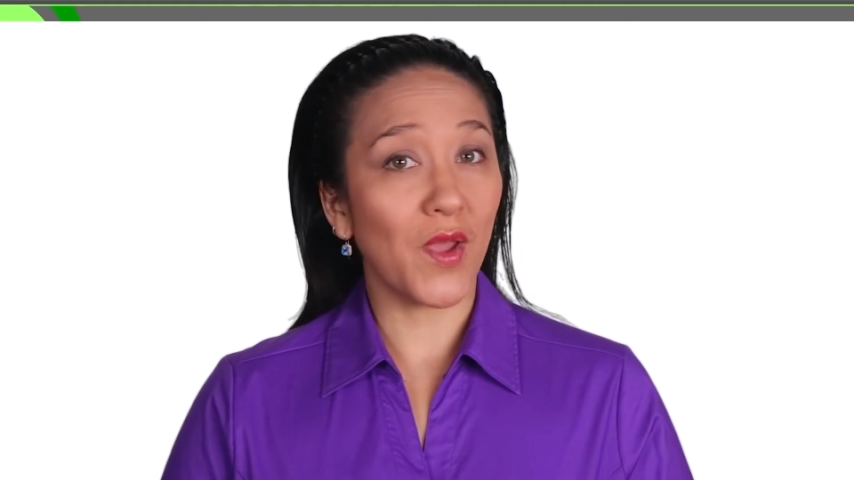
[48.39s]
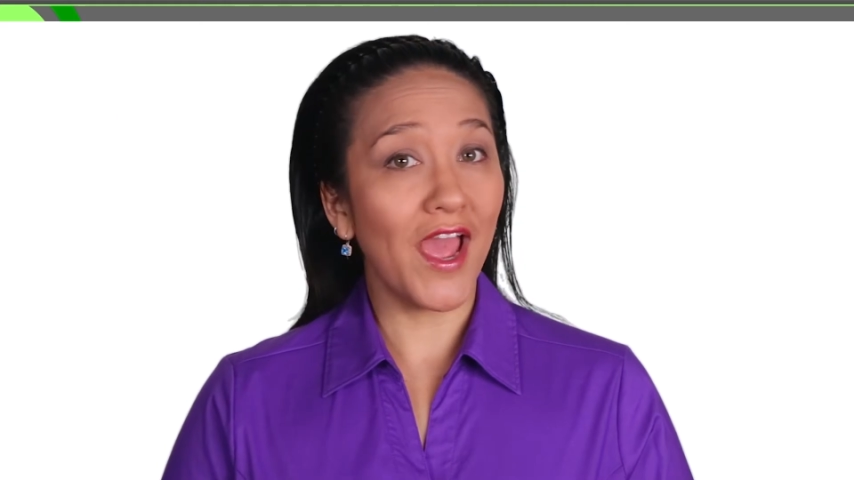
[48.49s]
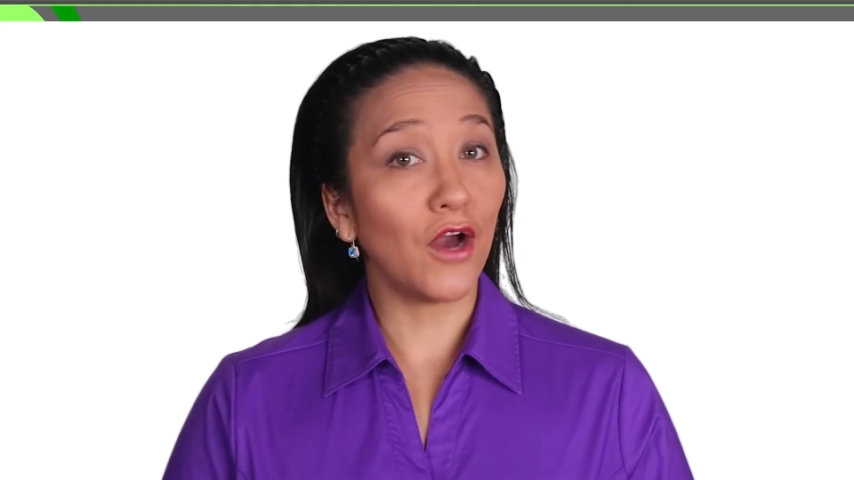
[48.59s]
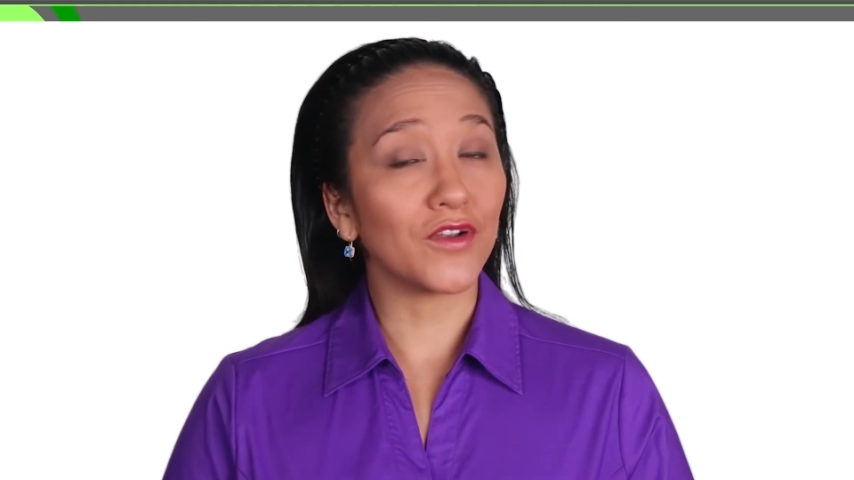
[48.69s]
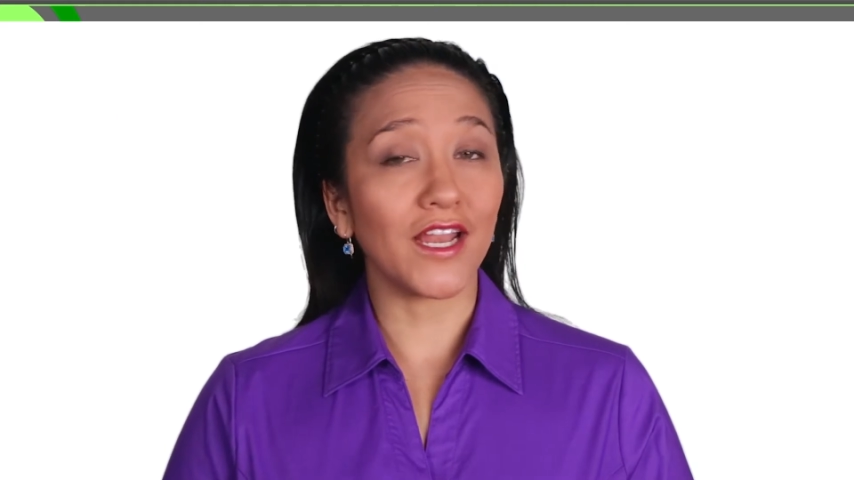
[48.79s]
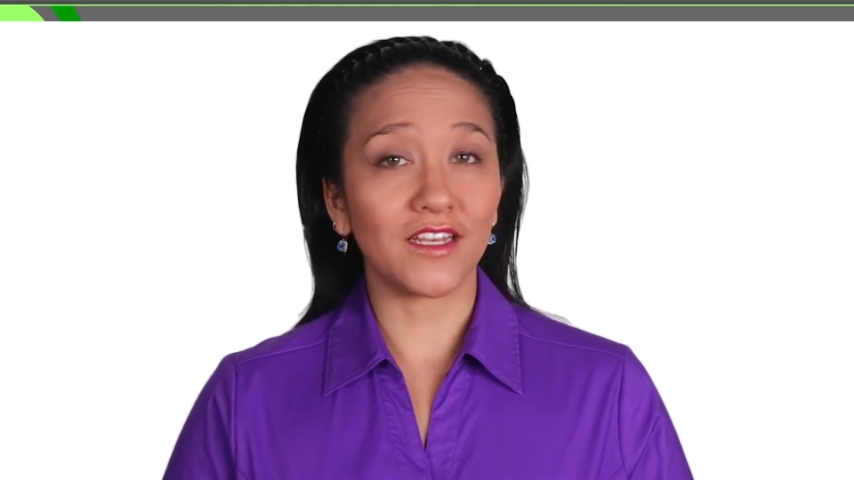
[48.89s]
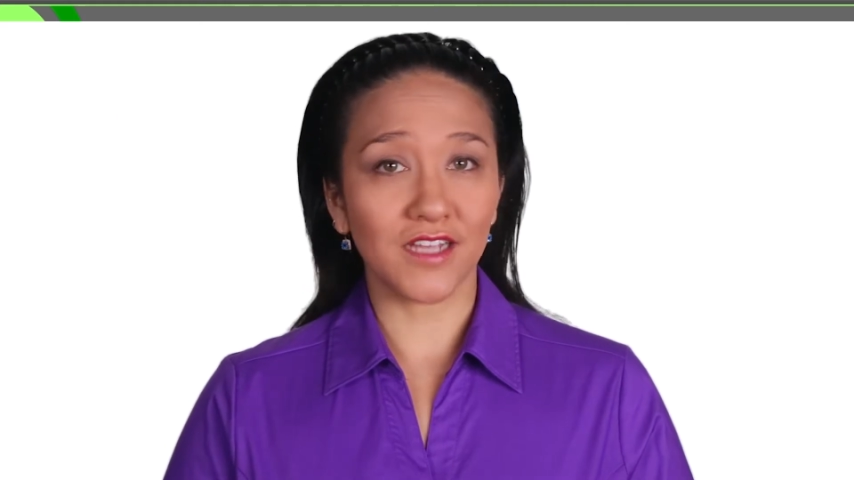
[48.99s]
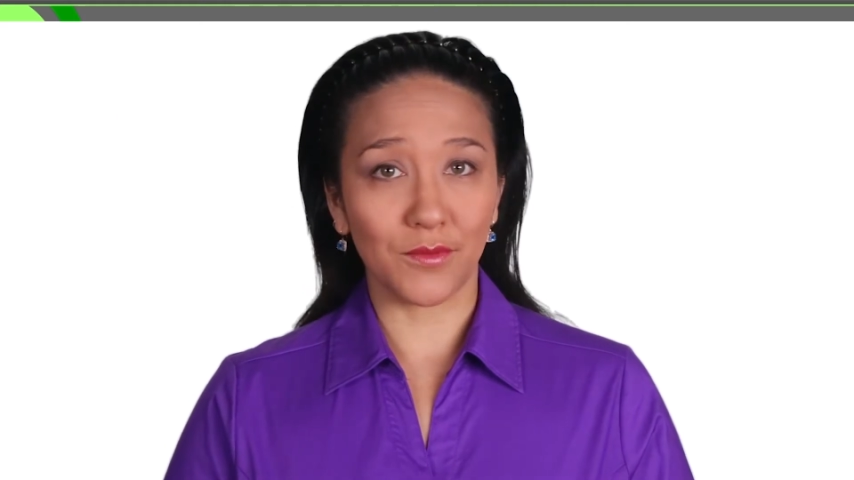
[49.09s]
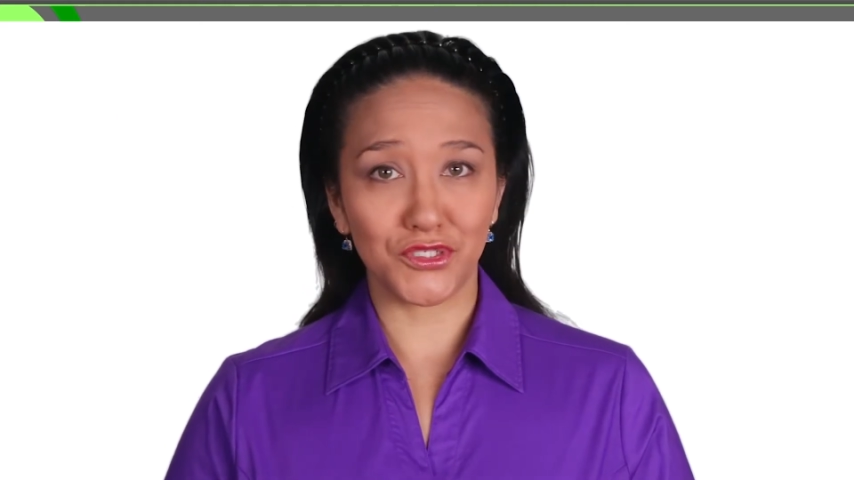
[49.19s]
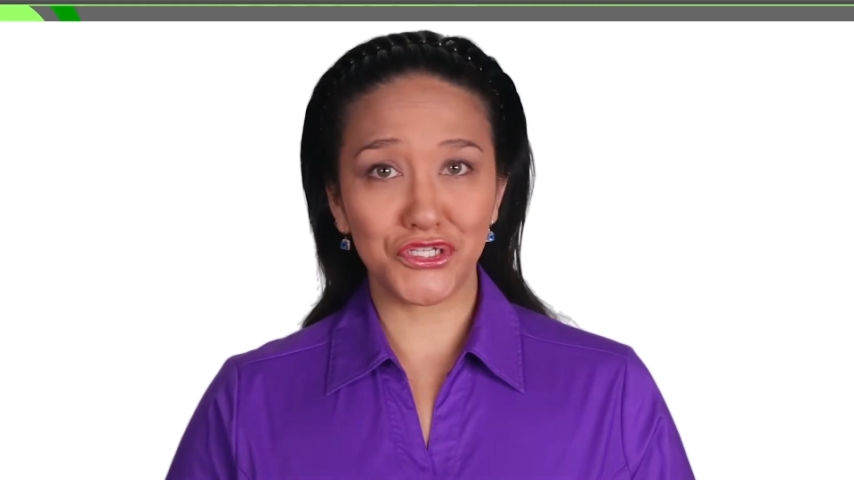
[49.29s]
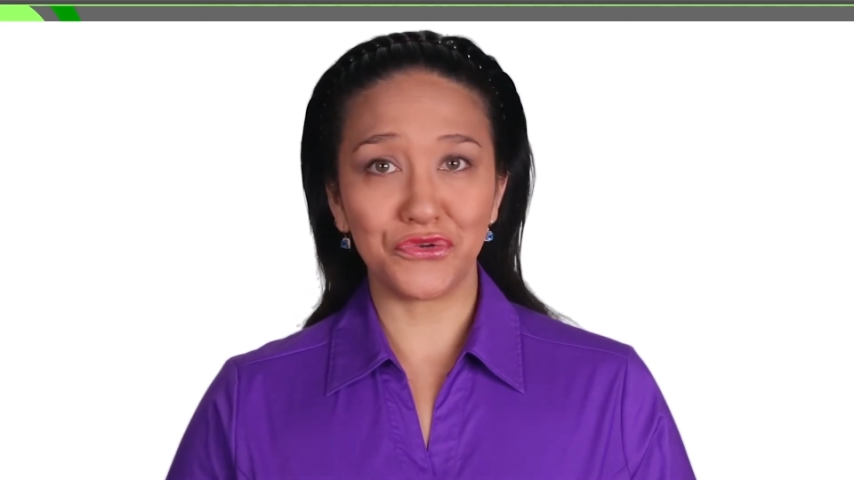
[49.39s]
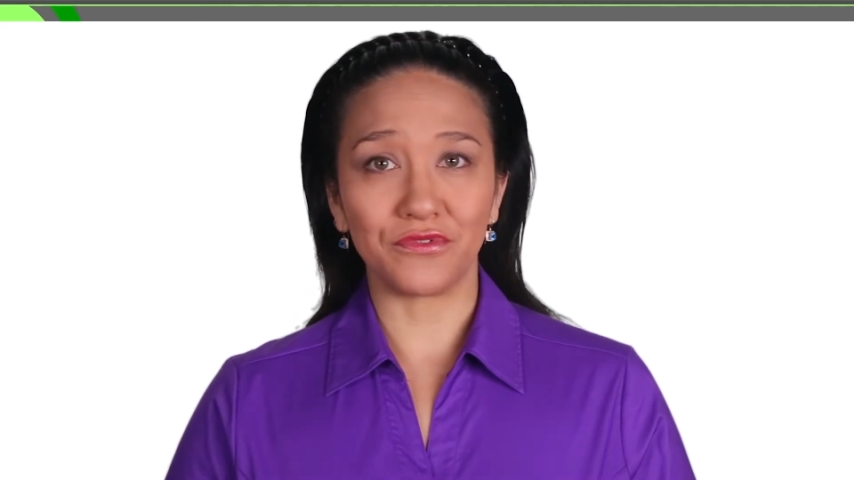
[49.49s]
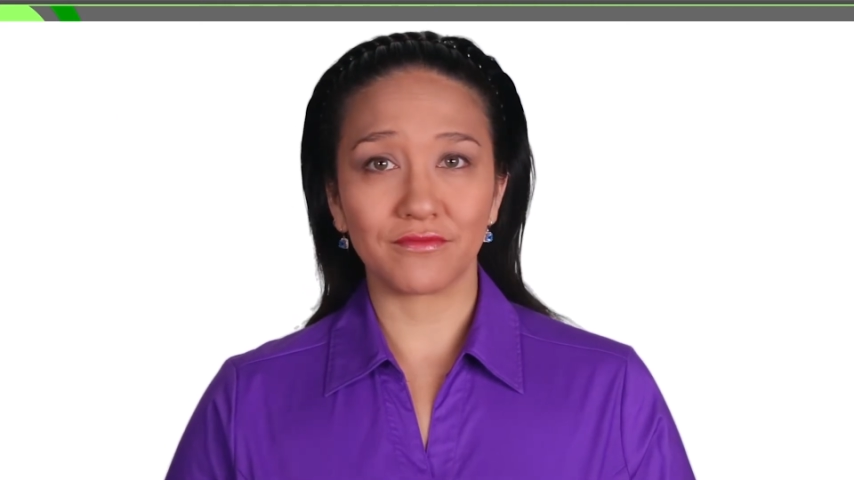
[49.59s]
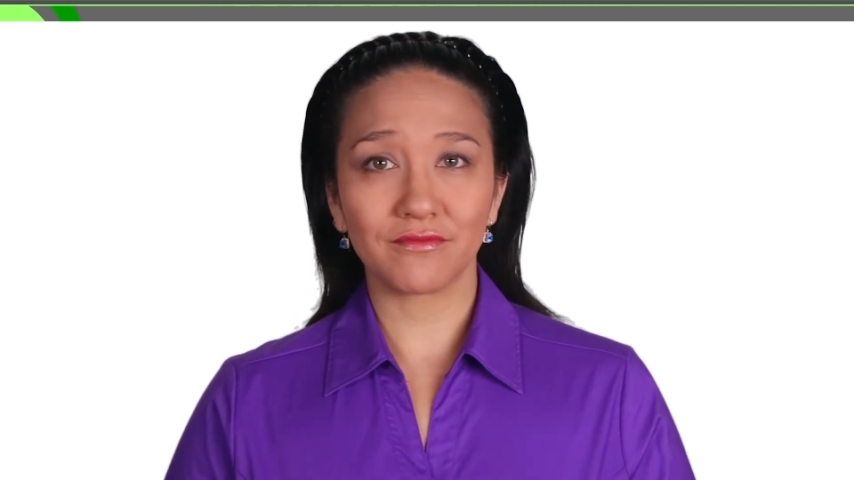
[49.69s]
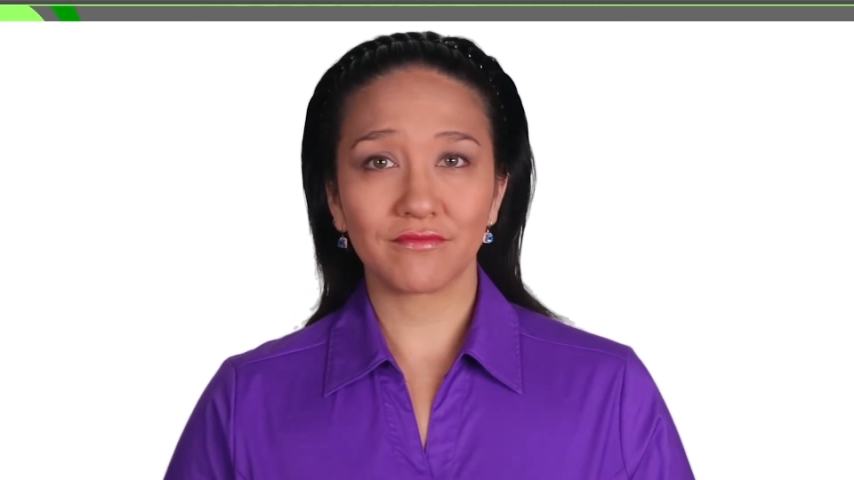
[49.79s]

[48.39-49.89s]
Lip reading: way out anytime soon.